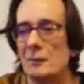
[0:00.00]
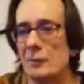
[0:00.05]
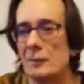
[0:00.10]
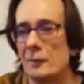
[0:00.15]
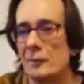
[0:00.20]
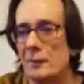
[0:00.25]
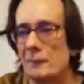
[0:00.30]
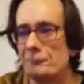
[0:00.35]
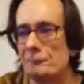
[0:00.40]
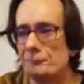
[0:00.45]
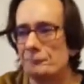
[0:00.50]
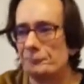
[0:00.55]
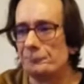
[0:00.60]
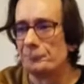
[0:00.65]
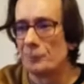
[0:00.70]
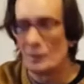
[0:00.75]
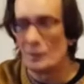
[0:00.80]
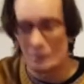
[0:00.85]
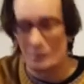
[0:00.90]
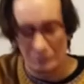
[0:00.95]
But
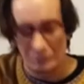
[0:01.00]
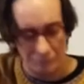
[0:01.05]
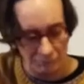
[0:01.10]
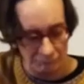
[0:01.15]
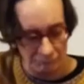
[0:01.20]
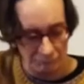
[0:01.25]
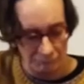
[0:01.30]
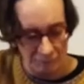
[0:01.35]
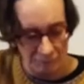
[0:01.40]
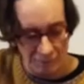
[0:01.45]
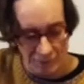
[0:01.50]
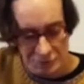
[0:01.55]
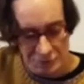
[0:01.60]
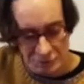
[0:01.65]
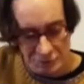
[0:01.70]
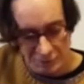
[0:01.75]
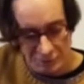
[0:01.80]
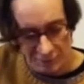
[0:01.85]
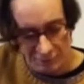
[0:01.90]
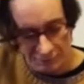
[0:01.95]

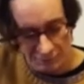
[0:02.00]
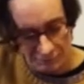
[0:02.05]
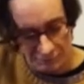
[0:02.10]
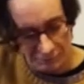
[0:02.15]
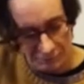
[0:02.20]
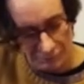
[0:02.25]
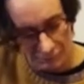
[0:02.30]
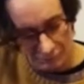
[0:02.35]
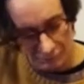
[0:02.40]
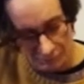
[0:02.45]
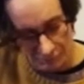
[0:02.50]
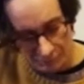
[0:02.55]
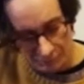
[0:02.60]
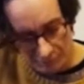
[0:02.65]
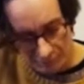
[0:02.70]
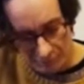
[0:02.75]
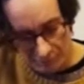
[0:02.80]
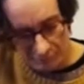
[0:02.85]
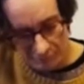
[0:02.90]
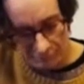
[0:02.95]
actually,
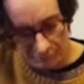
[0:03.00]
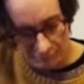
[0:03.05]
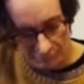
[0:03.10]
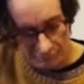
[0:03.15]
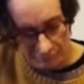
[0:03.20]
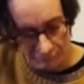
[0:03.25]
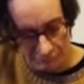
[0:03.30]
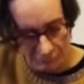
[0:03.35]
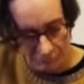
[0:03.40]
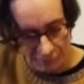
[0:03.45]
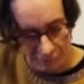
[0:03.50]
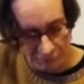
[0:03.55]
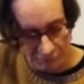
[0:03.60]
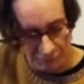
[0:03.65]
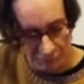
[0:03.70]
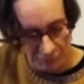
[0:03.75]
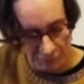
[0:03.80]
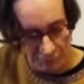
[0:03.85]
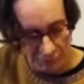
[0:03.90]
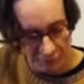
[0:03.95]
in the way
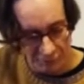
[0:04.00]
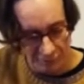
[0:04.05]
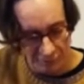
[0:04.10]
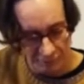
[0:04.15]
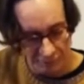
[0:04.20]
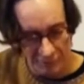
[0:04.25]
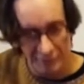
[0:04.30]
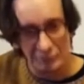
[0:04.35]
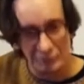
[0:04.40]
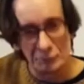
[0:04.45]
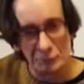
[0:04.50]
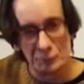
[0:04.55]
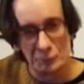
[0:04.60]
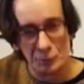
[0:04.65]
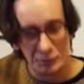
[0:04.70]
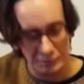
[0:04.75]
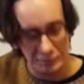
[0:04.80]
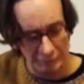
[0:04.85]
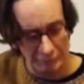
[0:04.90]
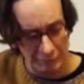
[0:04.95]
I've composed the piece with
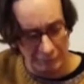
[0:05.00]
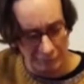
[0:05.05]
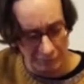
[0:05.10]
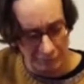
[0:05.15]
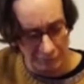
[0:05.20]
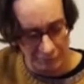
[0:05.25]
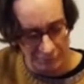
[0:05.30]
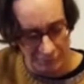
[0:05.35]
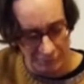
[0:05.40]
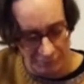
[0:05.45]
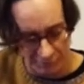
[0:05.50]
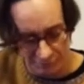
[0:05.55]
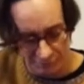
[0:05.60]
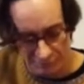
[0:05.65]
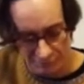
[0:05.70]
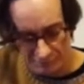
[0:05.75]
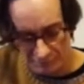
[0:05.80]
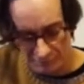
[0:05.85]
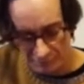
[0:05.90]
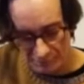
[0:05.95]
multiple
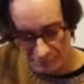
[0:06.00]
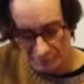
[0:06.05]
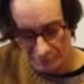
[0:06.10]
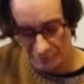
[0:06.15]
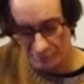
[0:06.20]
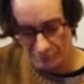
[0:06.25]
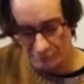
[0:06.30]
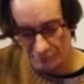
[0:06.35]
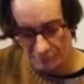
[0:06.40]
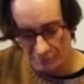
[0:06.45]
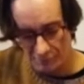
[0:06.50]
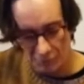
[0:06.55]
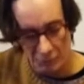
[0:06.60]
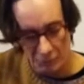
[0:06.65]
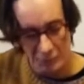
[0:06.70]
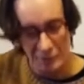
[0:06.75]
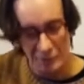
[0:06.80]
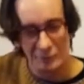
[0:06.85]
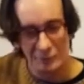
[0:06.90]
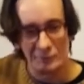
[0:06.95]
guitars, the
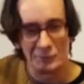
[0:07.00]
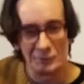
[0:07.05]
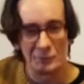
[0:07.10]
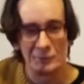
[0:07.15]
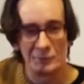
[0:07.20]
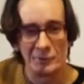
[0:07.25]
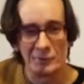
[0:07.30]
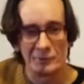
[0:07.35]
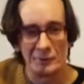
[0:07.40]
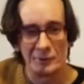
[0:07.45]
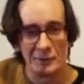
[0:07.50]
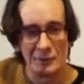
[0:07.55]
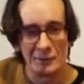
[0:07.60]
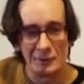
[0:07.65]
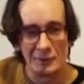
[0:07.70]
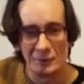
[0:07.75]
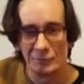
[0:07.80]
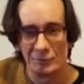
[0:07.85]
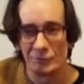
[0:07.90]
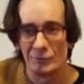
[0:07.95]
harmony is going to be
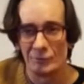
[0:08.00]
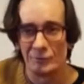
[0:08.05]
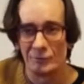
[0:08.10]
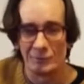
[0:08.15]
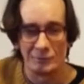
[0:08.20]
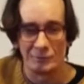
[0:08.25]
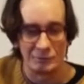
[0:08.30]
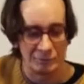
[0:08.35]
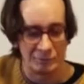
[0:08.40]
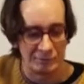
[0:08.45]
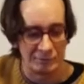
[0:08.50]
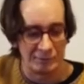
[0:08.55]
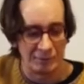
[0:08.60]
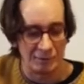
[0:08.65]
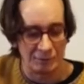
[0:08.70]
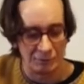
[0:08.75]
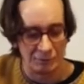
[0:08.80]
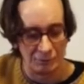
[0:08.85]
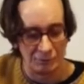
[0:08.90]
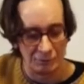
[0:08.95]
slightly different than just
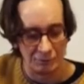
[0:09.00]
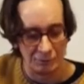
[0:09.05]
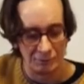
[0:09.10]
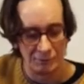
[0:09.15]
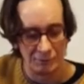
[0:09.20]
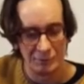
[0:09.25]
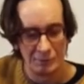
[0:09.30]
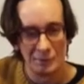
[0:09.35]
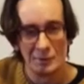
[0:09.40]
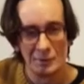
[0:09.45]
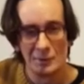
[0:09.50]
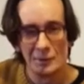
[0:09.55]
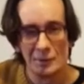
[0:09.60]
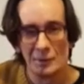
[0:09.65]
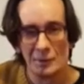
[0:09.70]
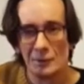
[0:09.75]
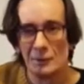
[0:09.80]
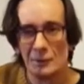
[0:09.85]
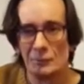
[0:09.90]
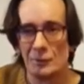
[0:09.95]
that chord,
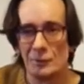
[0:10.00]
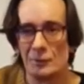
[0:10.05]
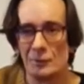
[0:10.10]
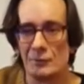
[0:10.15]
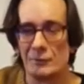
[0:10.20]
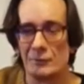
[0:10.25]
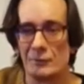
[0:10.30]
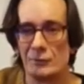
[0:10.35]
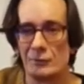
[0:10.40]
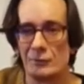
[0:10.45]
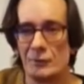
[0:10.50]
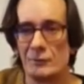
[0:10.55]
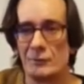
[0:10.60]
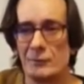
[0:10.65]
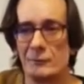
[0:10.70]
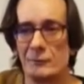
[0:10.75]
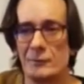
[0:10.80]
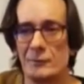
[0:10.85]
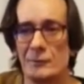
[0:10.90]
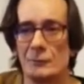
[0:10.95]
because I've done
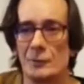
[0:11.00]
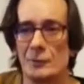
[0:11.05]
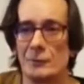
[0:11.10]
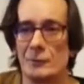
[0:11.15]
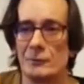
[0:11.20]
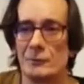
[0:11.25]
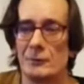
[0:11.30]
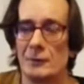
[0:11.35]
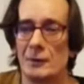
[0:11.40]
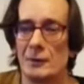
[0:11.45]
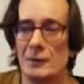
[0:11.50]
something what